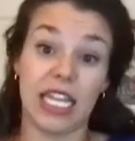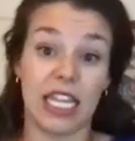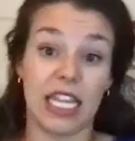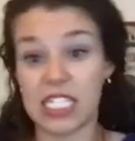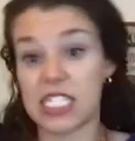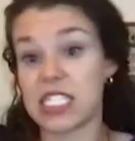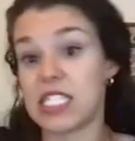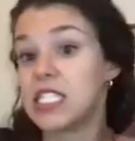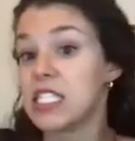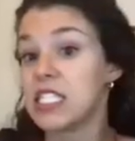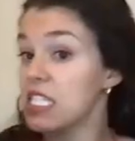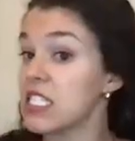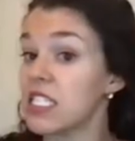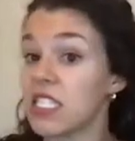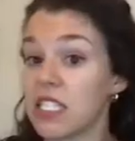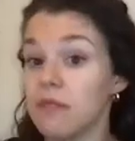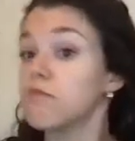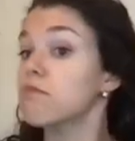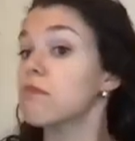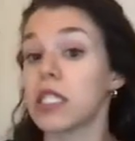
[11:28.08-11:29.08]
This
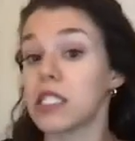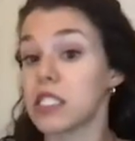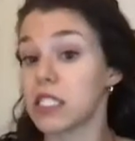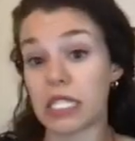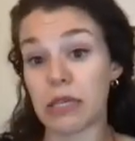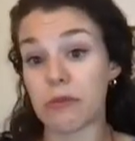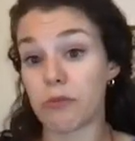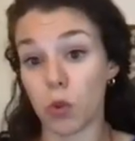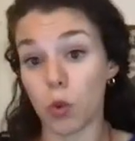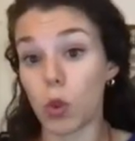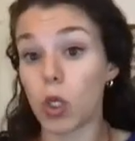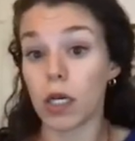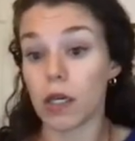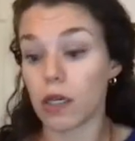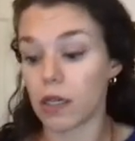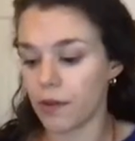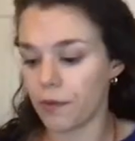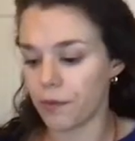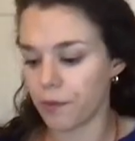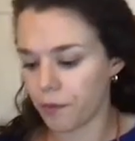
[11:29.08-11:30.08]
system doesn't seem to
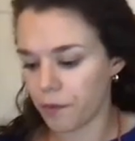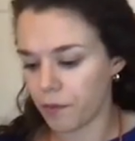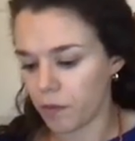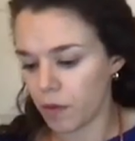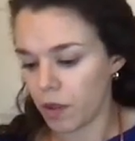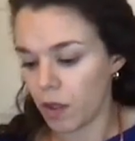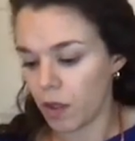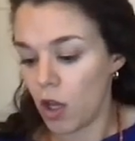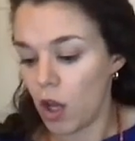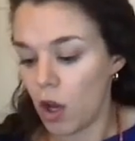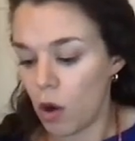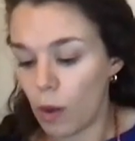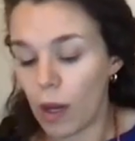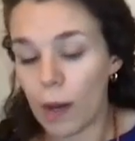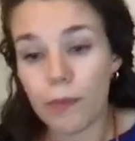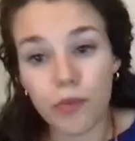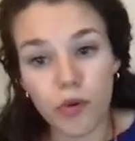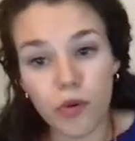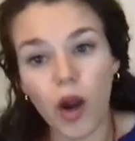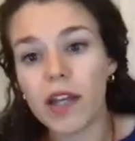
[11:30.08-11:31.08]
work.
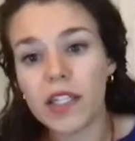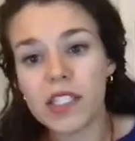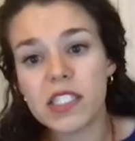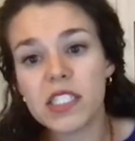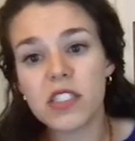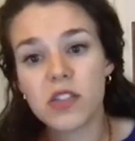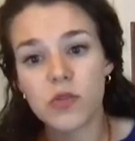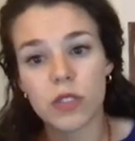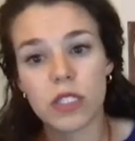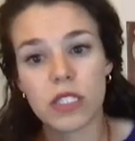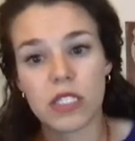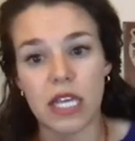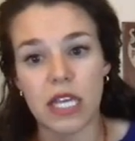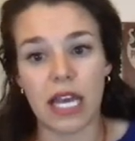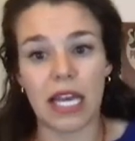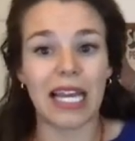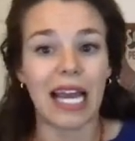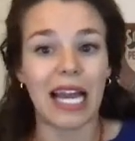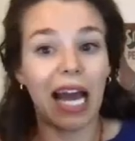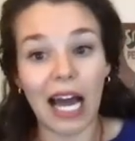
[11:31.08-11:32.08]
Well, Protestants would
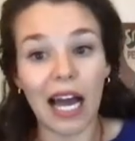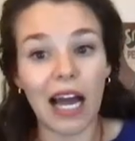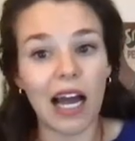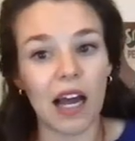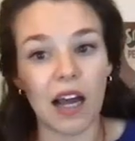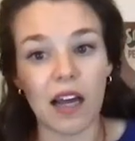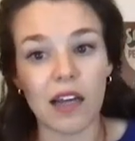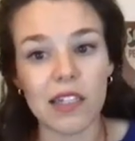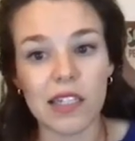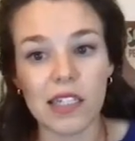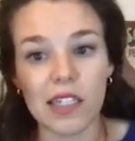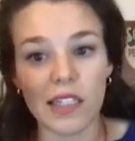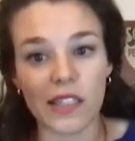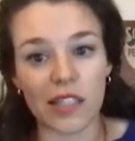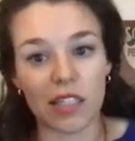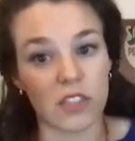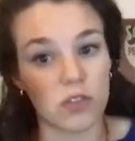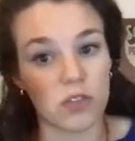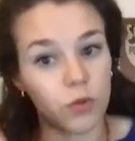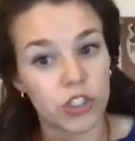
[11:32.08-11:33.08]
say, aha,
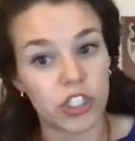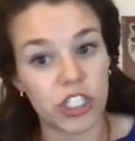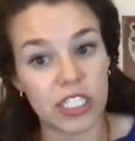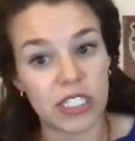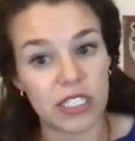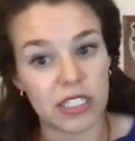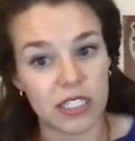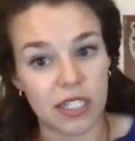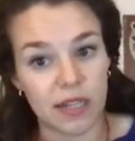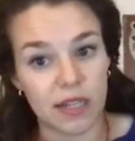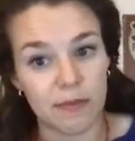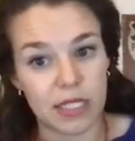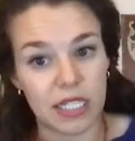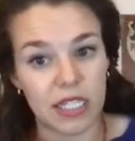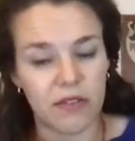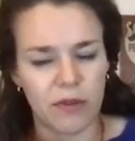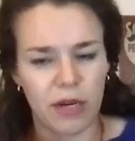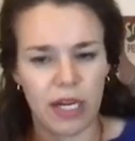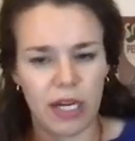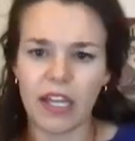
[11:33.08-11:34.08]
this is where Jesus comes
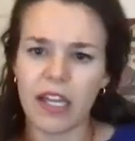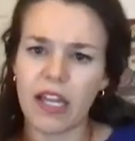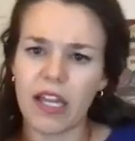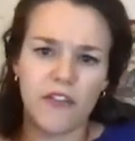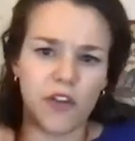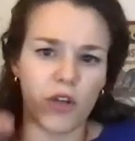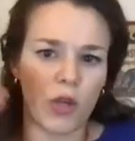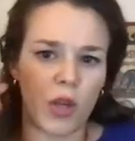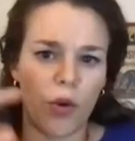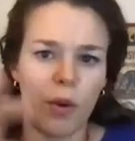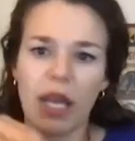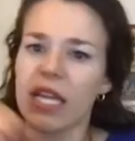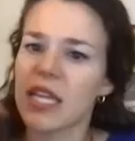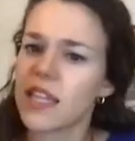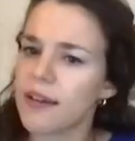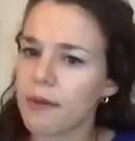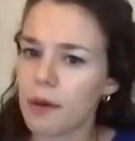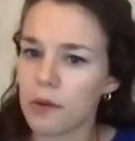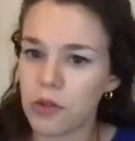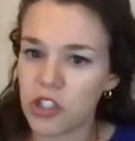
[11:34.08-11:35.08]
in, right? If you know
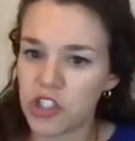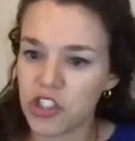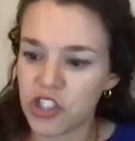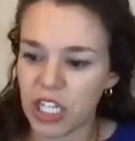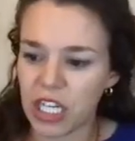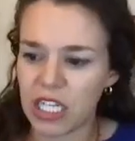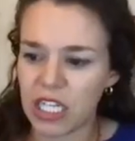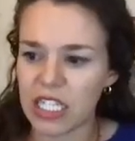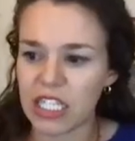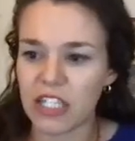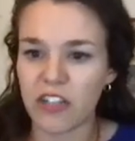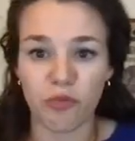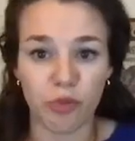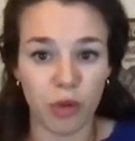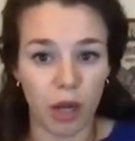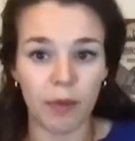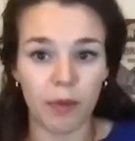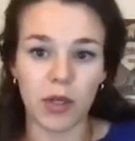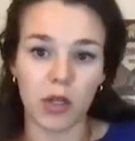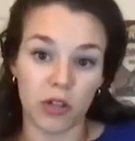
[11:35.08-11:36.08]
anything about Christianity, you've
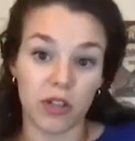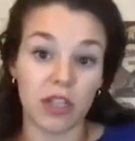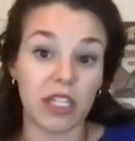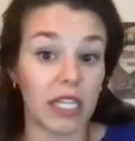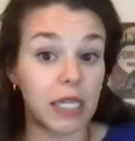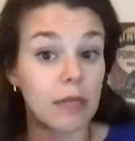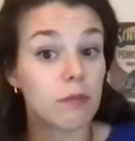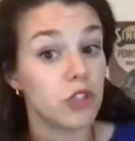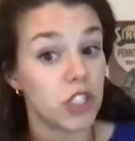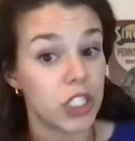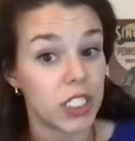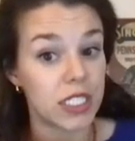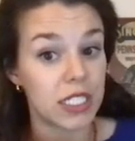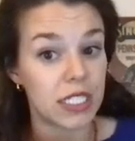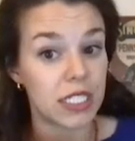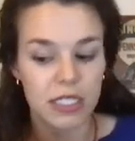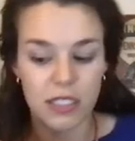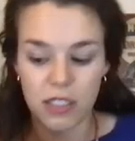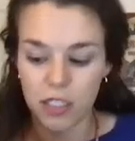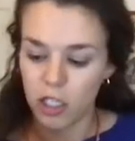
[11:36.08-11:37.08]
probably heard the name
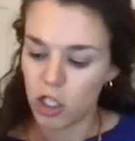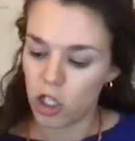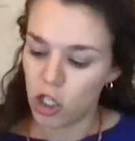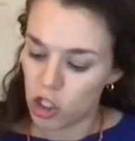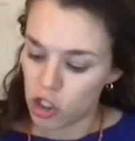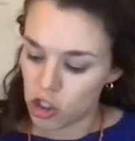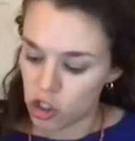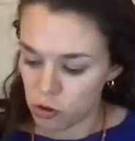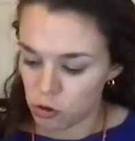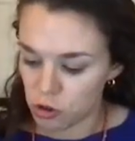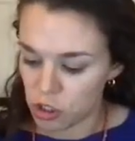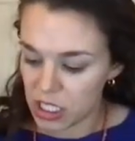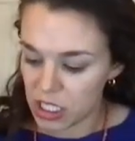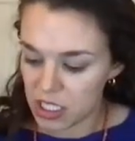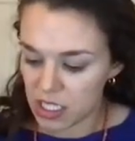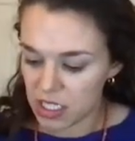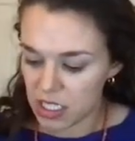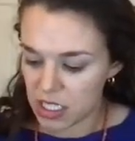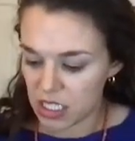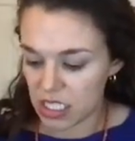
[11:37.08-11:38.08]
Jesus. So
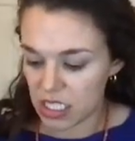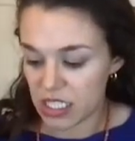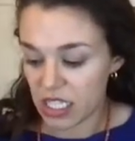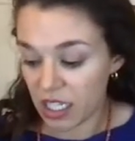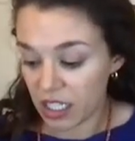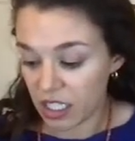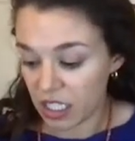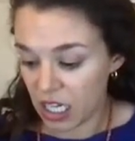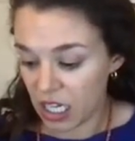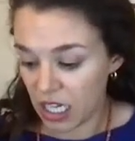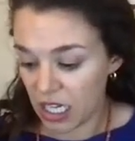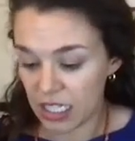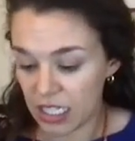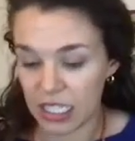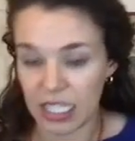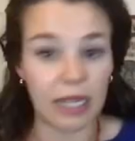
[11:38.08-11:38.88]
Jesus is the Son of God.